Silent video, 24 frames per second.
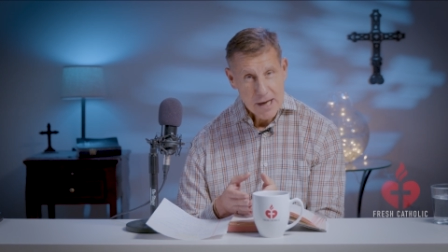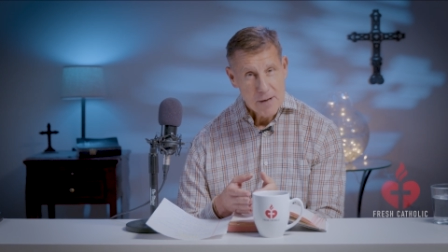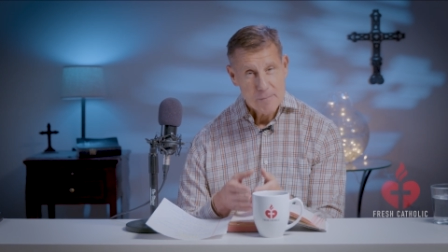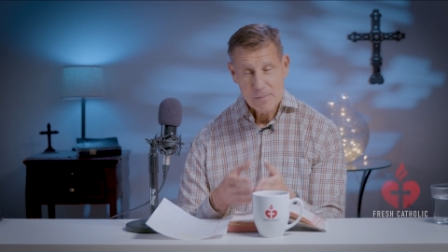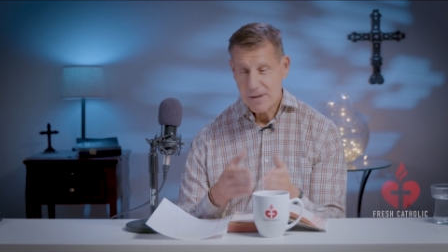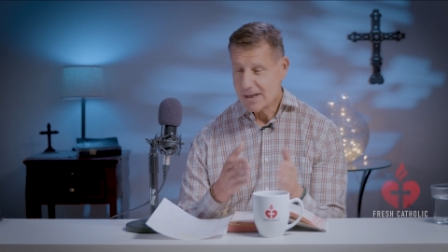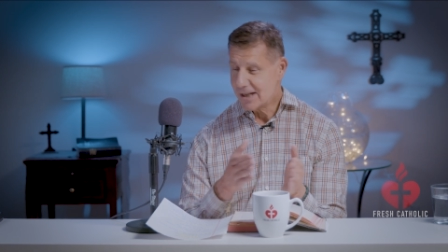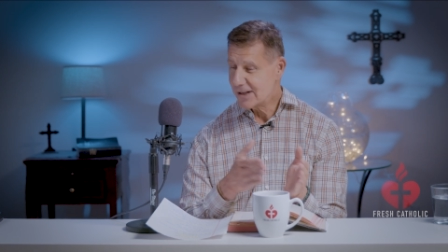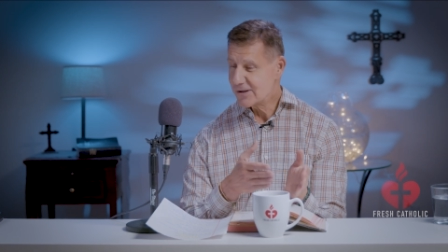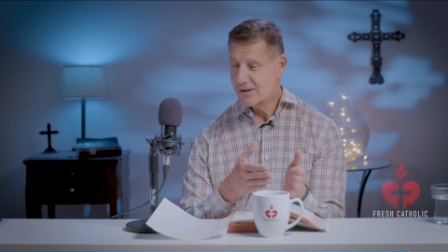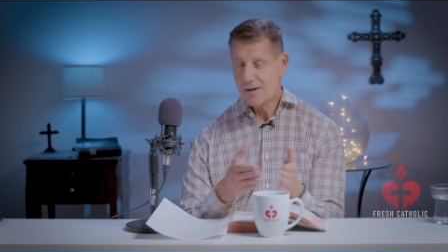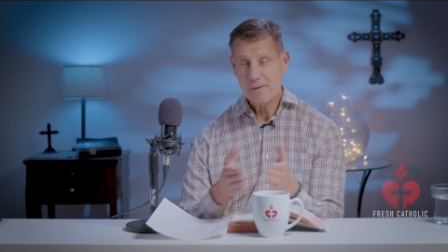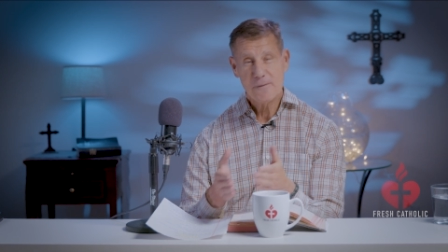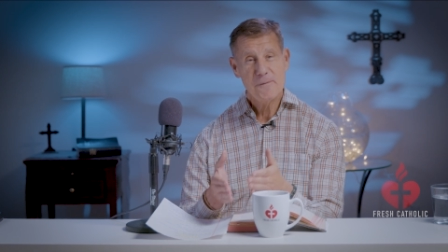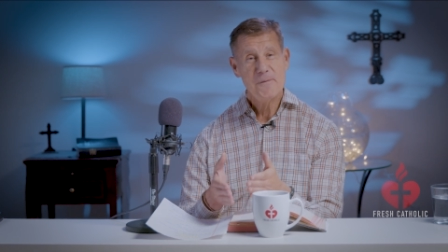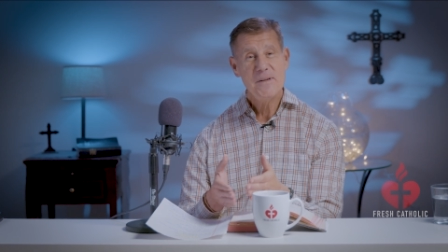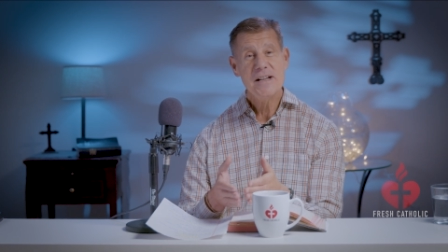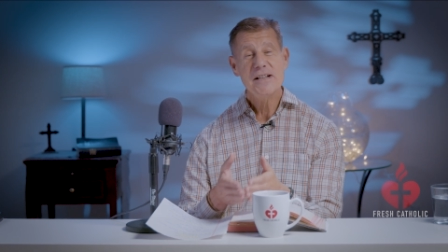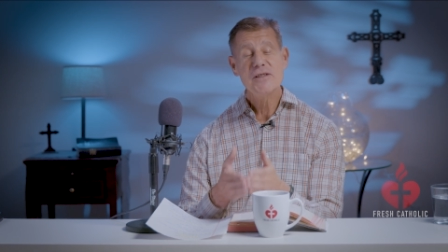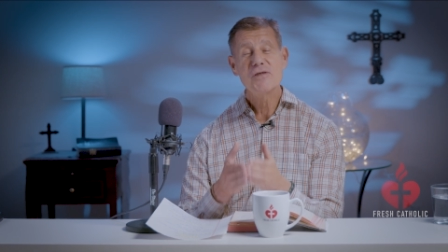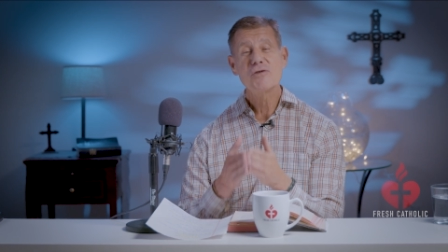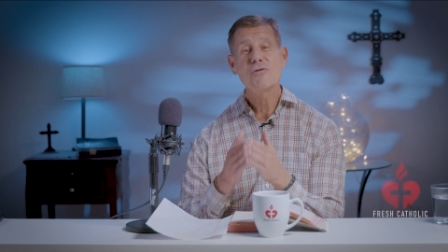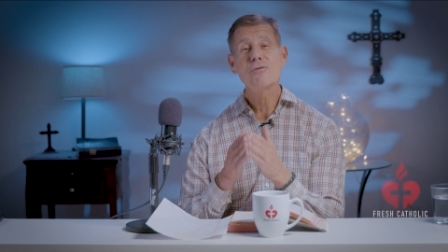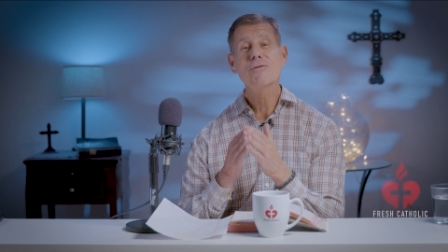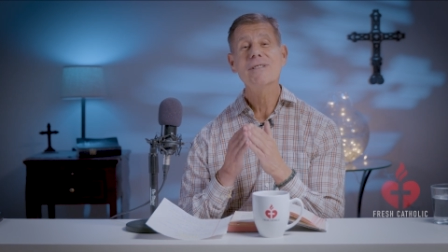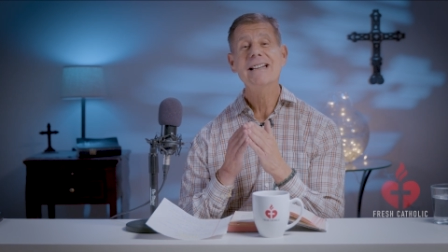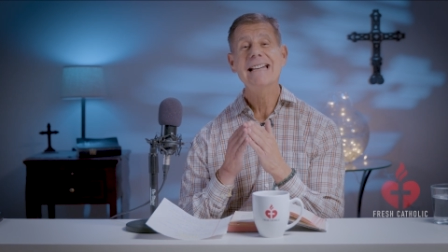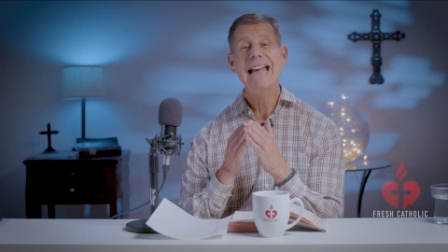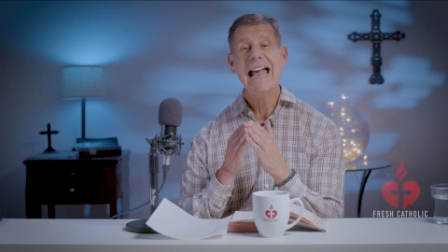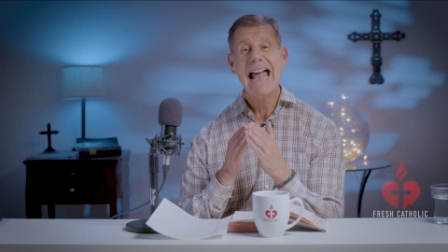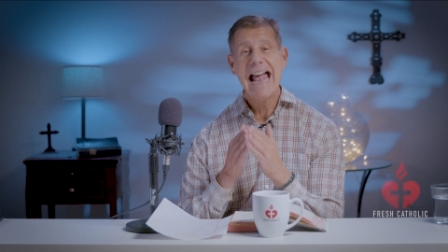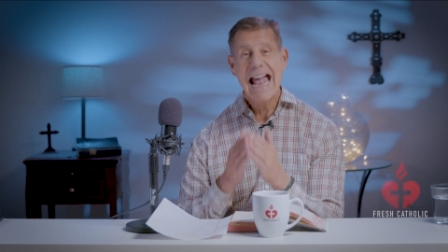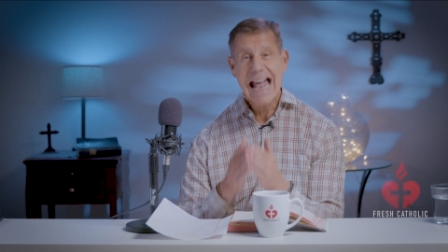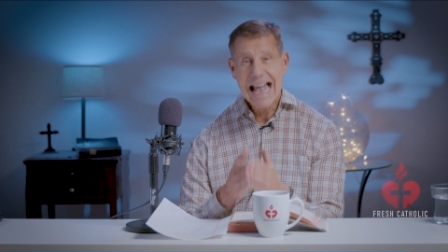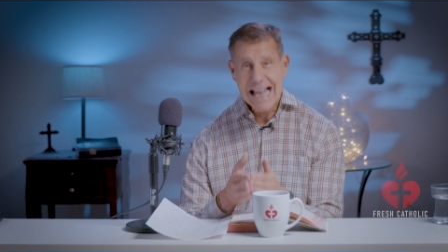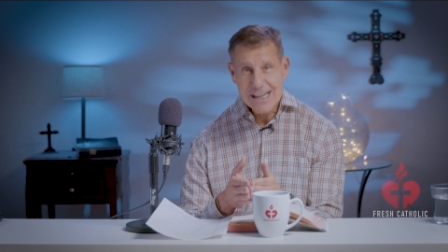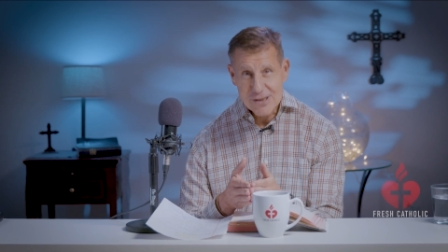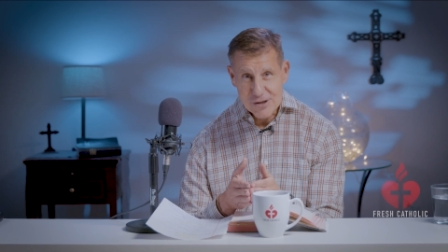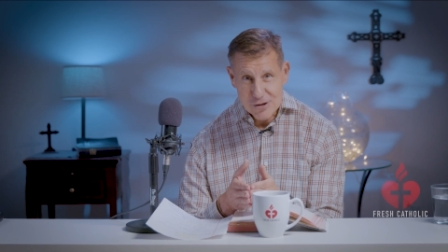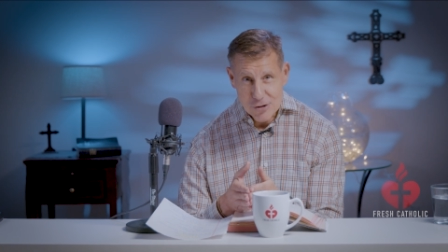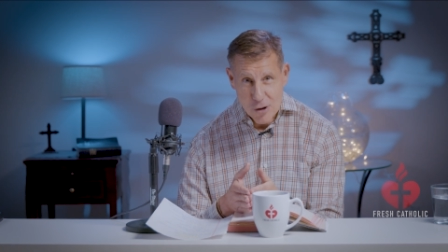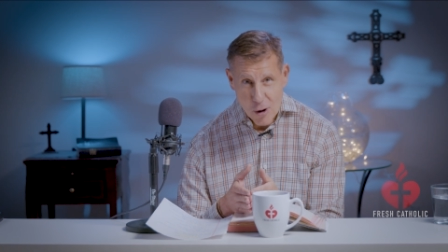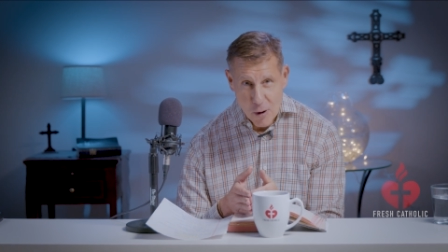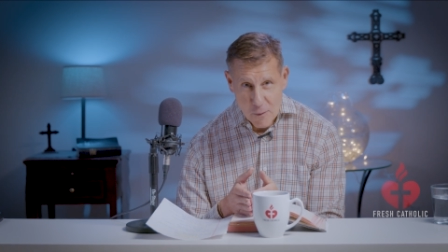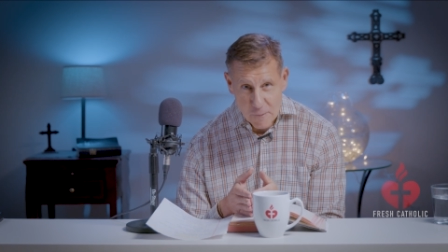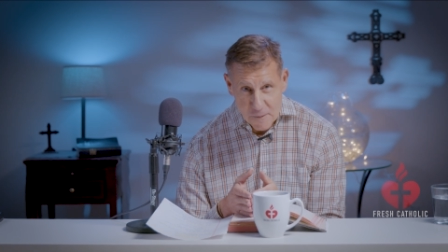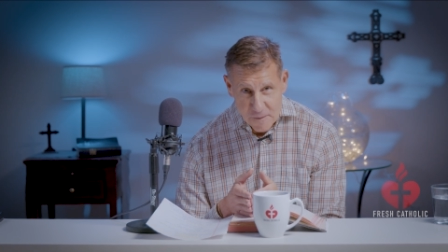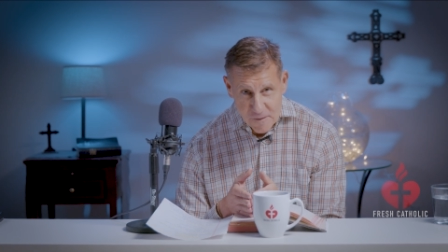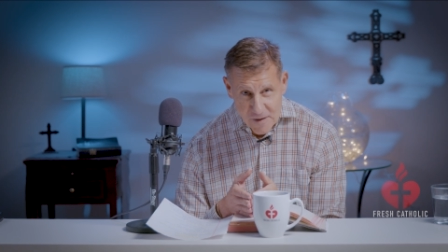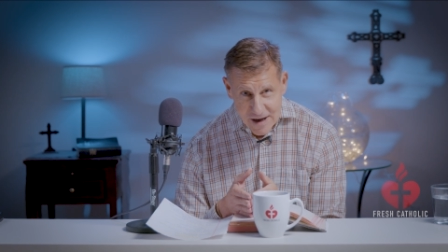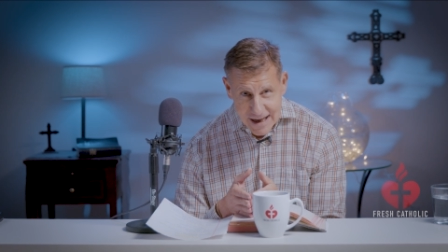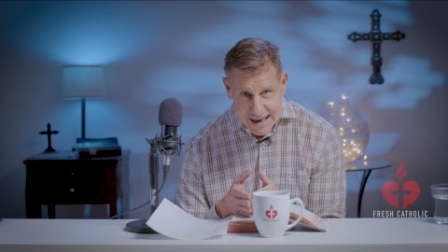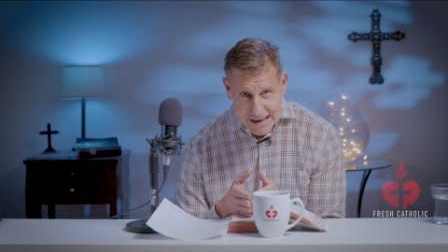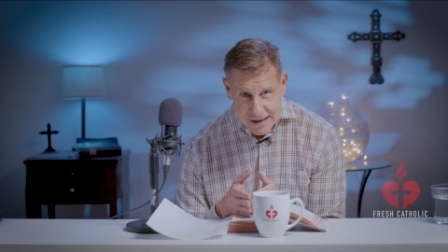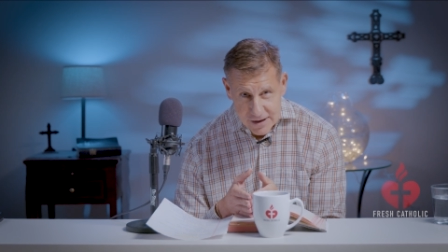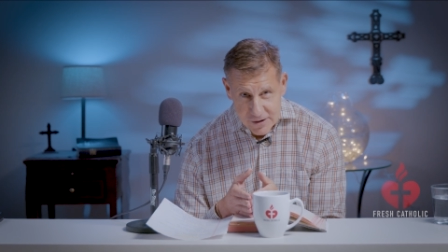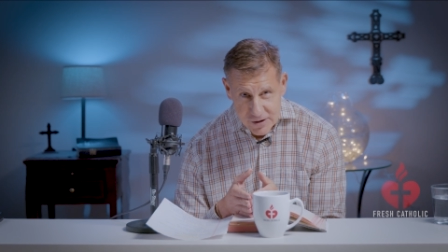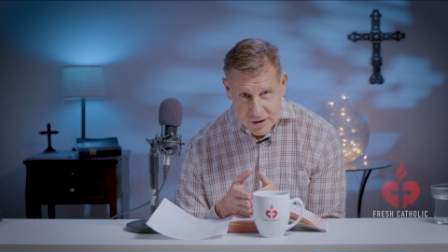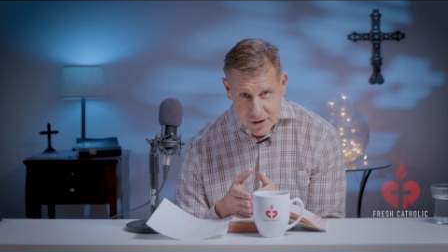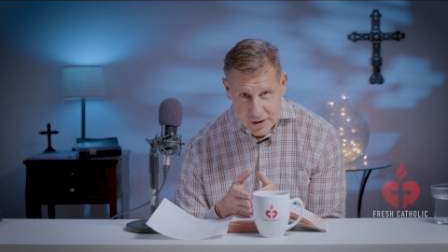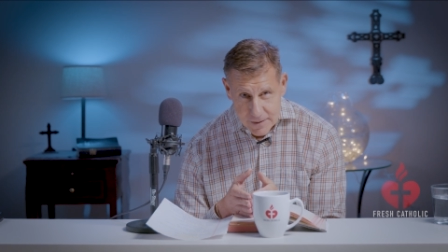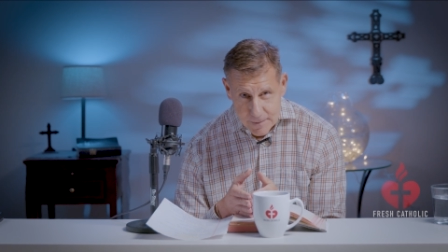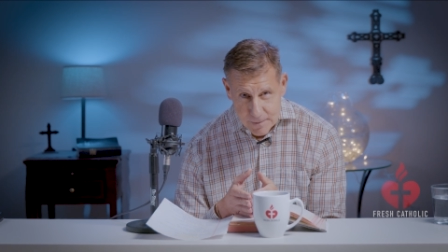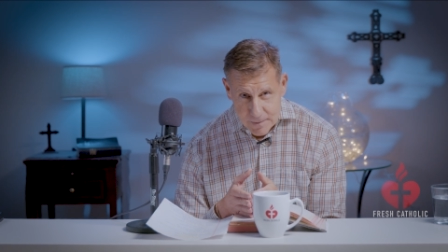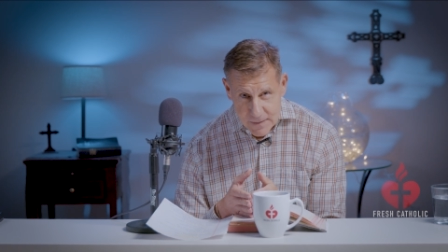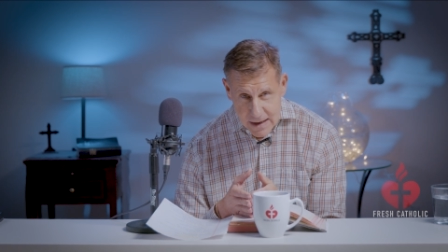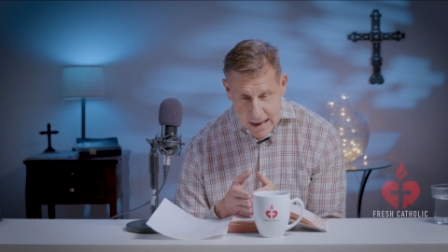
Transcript: because the fig tree has no figs.